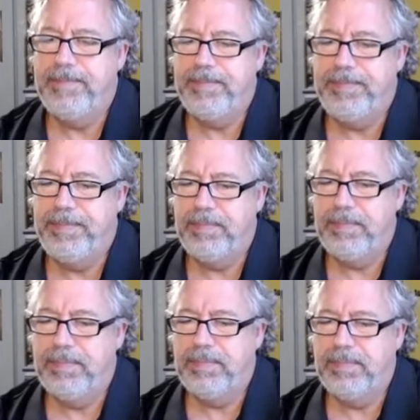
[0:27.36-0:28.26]

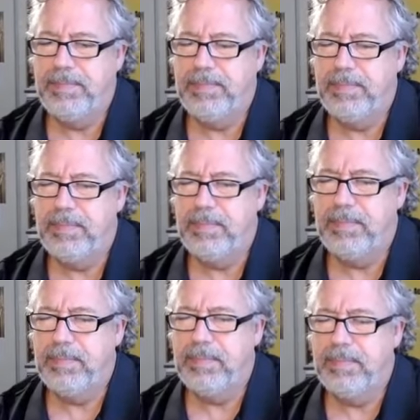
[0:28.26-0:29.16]

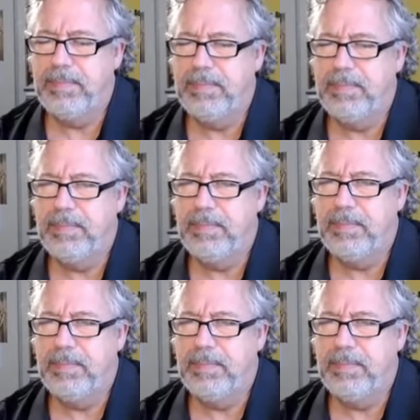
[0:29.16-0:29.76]
The person shown says nothing.